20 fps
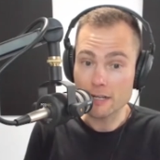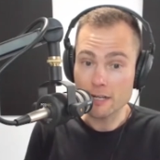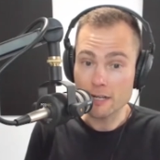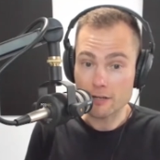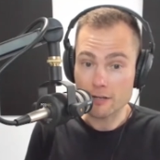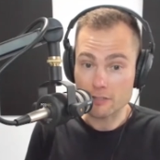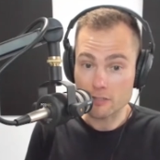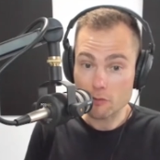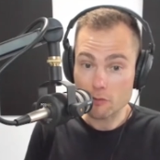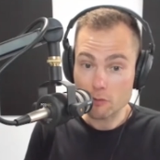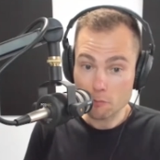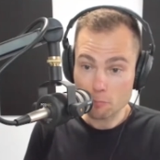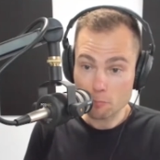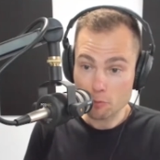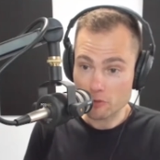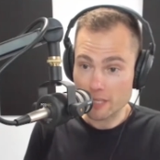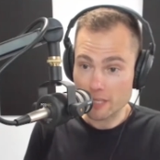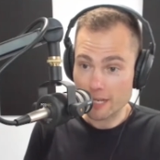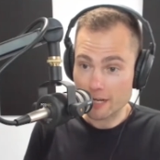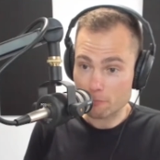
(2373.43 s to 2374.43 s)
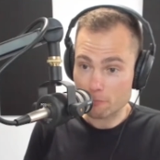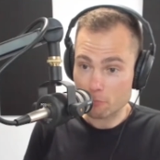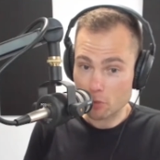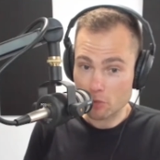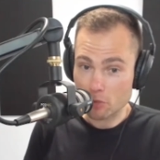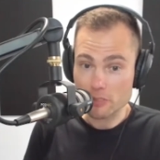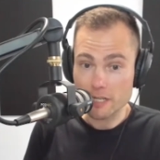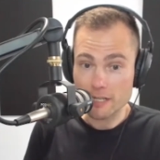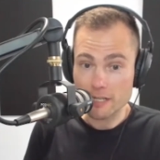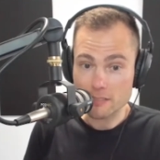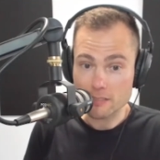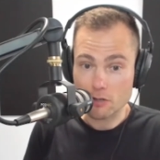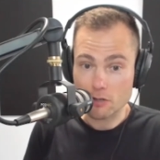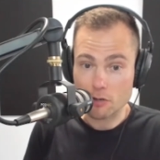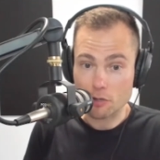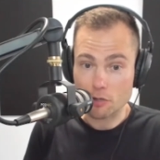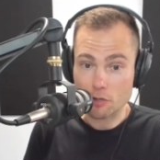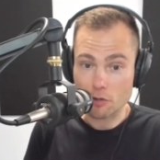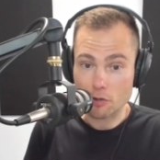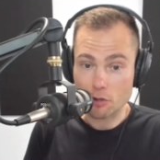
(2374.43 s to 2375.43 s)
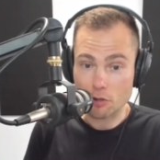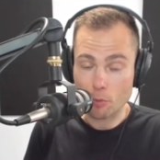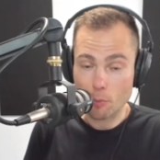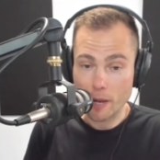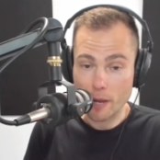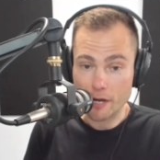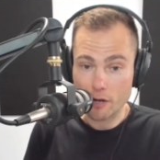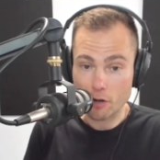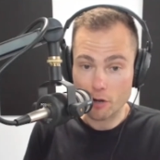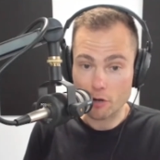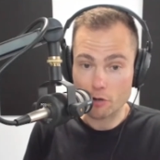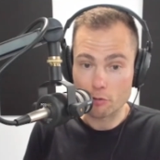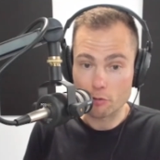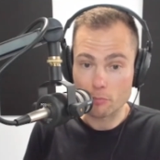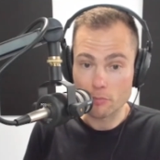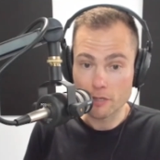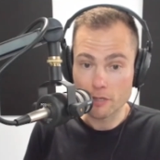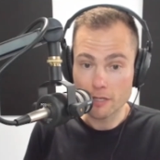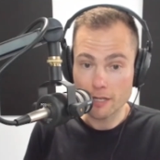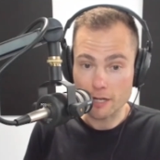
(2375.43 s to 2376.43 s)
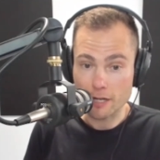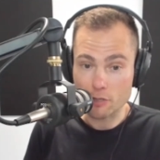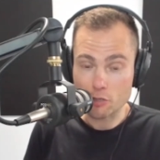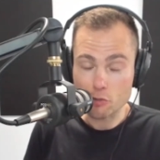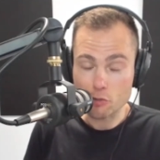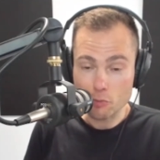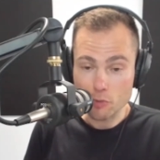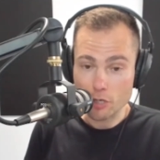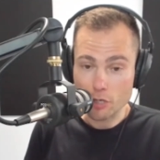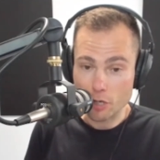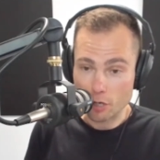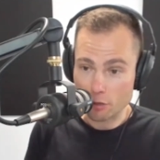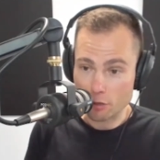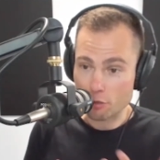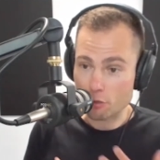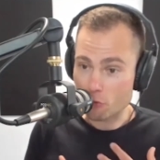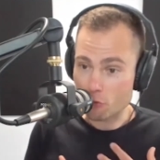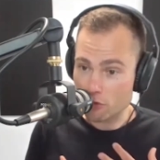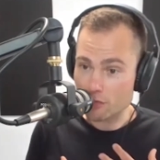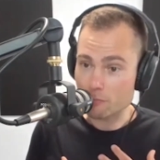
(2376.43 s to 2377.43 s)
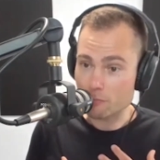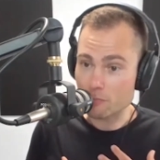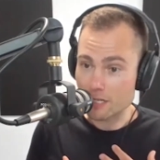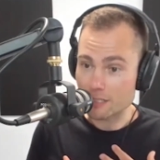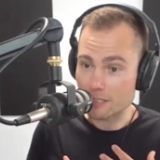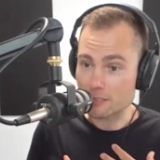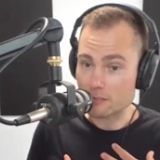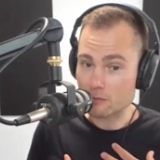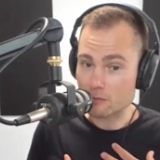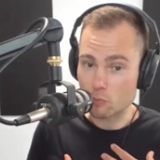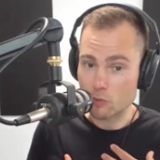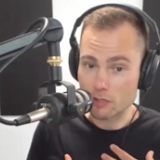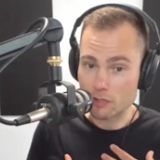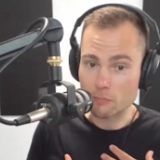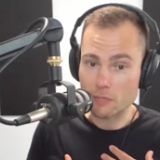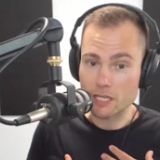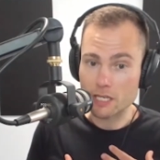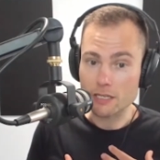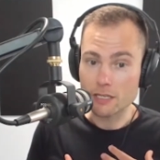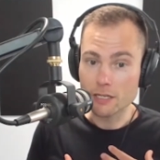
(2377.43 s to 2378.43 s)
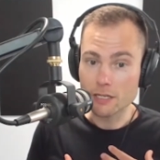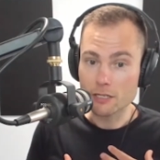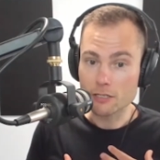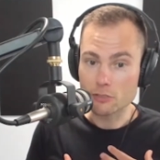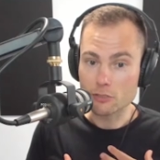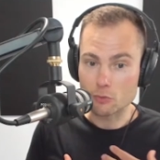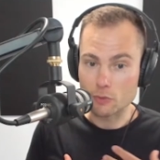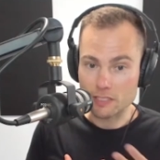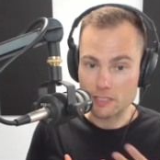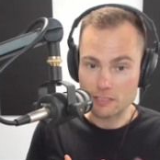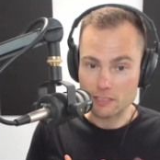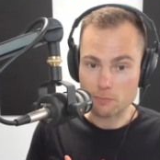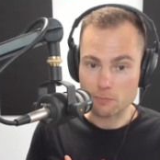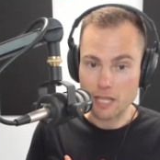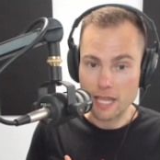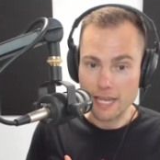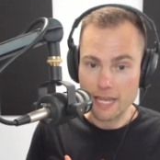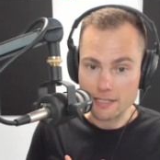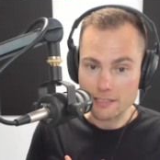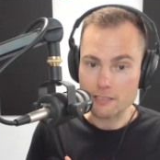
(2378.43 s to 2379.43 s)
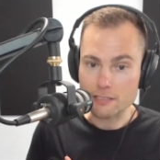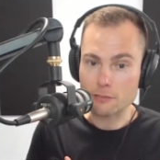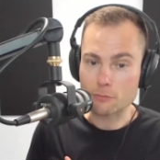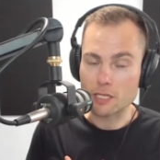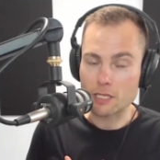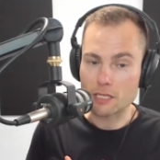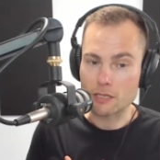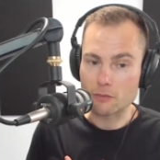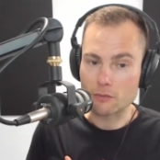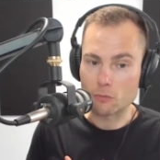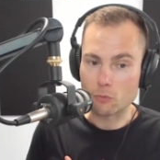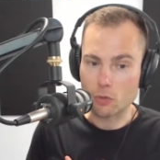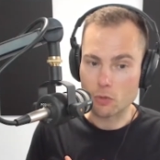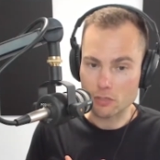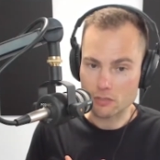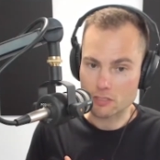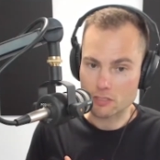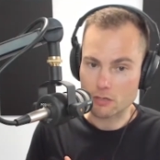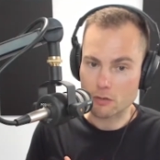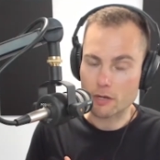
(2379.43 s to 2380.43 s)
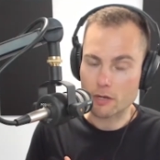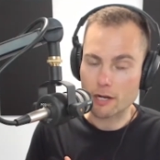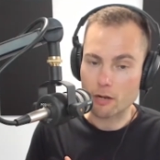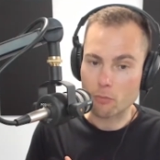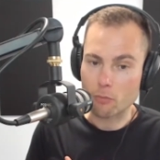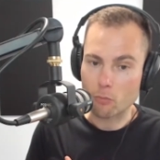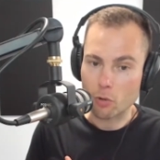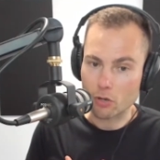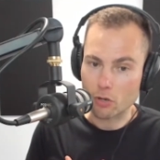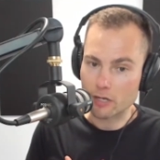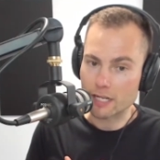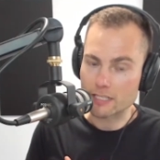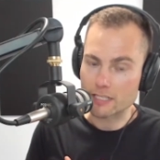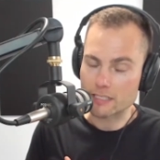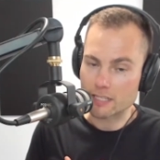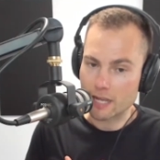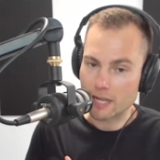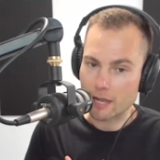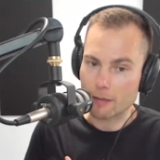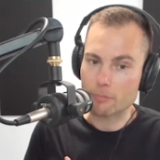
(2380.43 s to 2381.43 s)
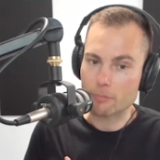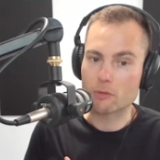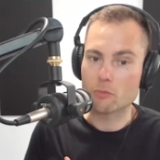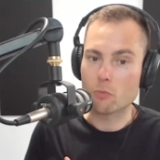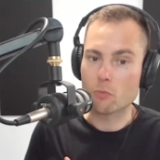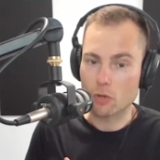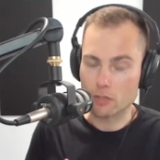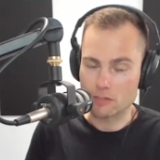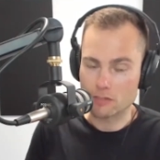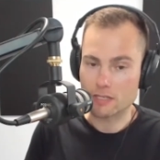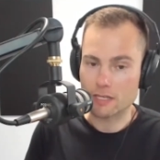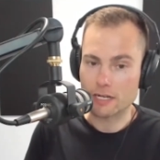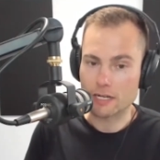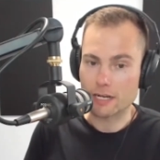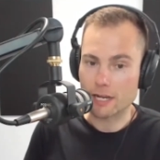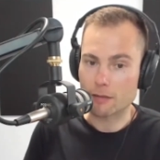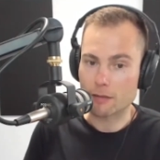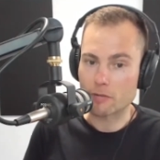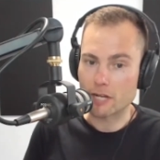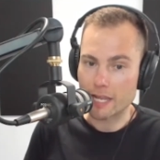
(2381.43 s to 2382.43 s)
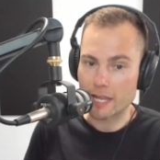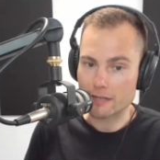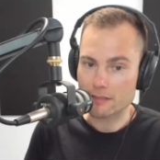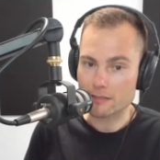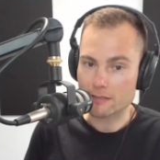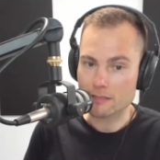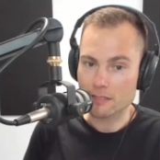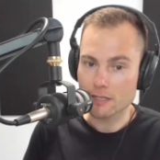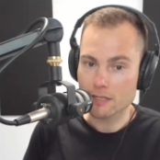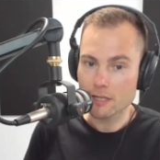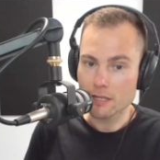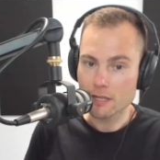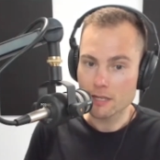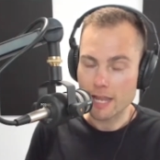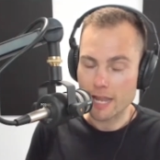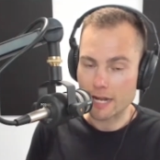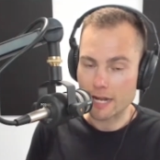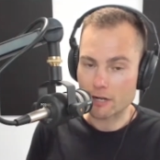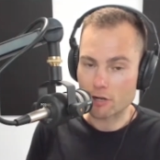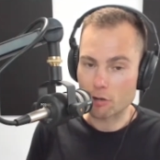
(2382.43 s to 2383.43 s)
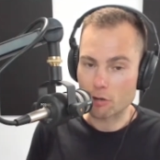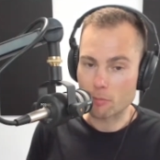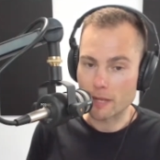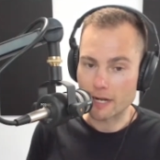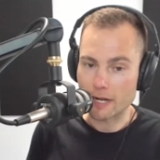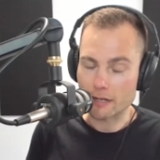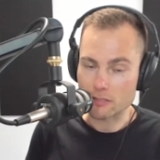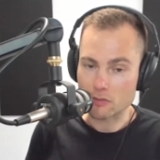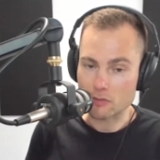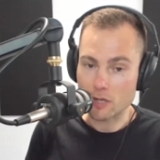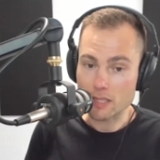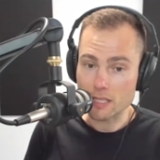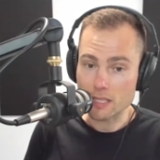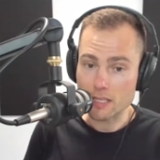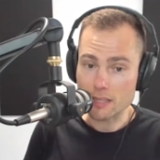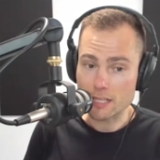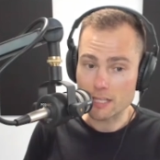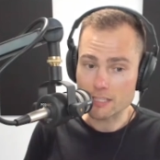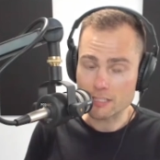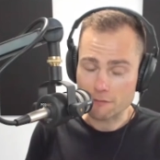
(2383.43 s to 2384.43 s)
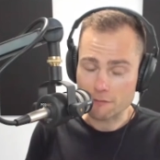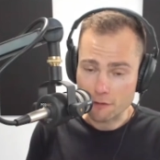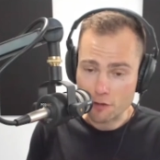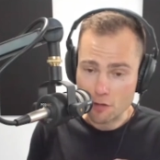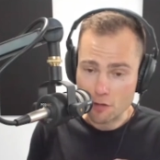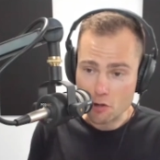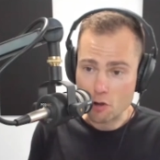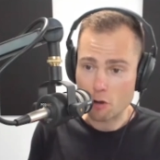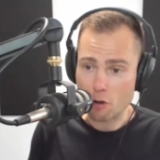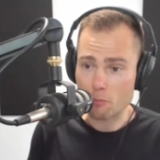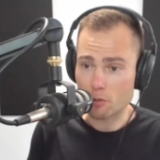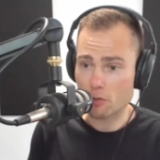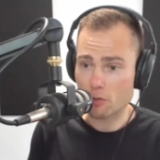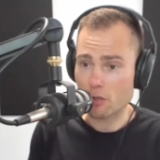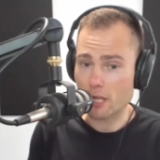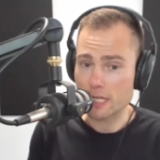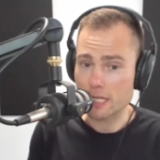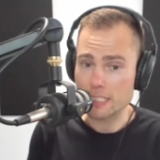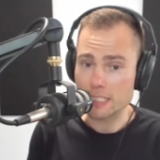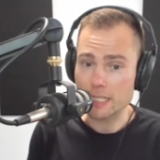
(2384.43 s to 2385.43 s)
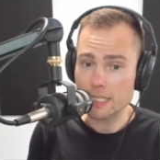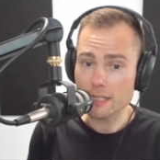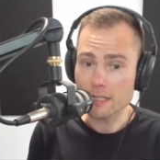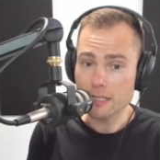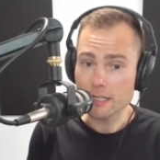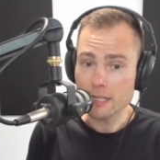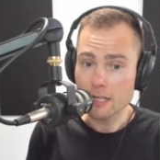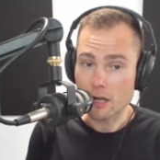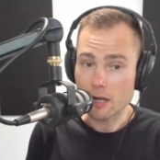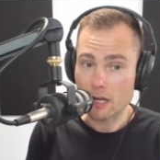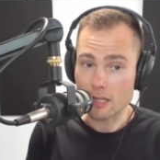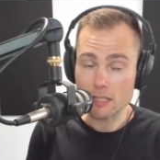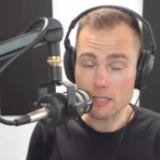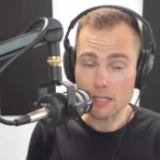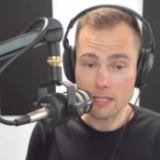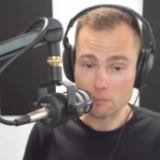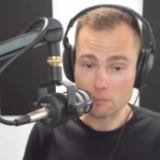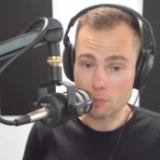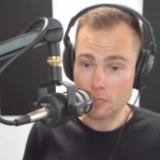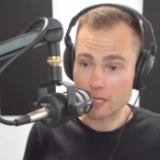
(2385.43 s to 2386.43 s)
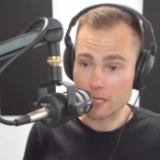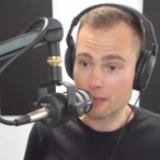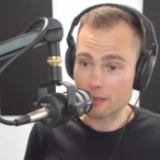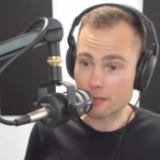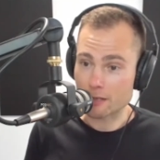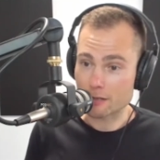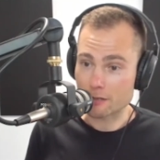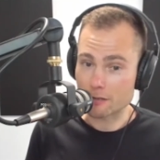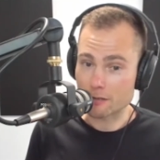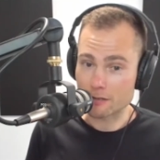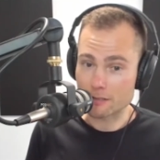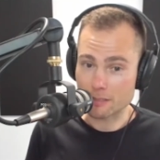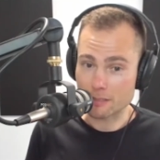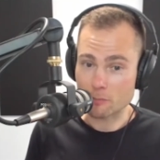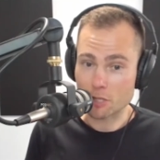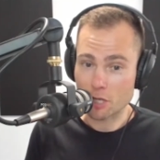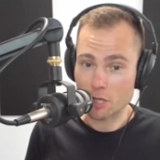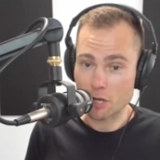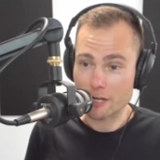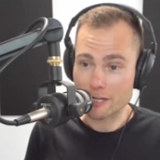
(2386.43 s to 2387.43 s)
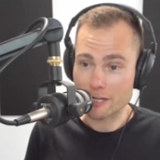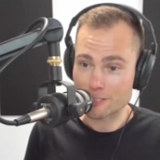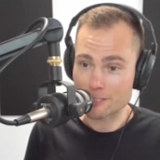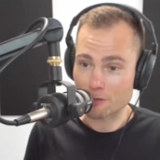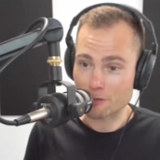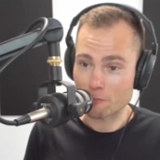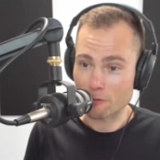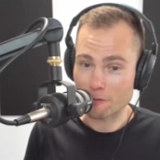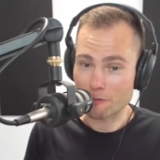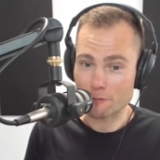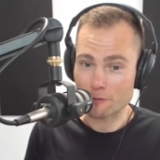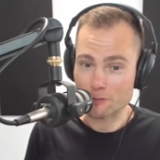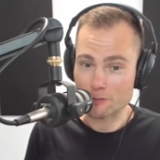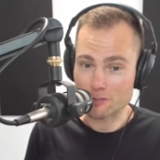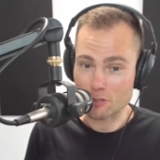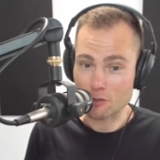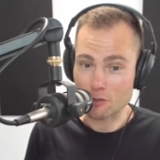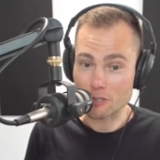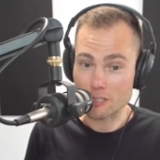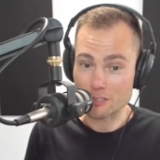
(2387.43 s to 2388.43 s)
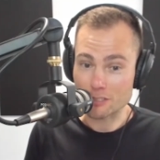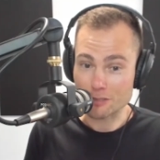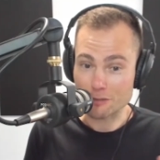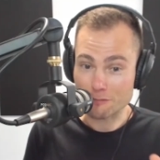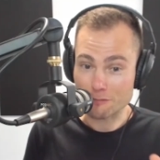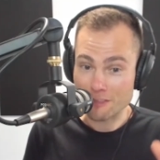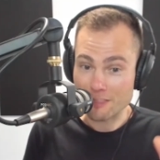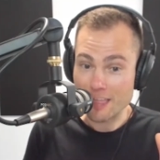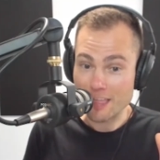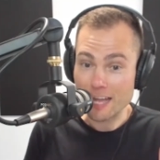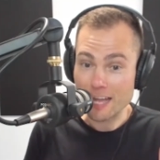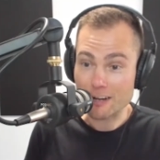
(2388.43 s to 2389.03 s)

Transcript: because I would have put that podcast on on the way home and you would have got 30 minutes with me to yes. explain to me what's going on, what needs to happen, what's going to come next, yeah. how to go about it. So I think that's a phenomenal idea. I think that's better than some of the ideas I've referenced early. So for that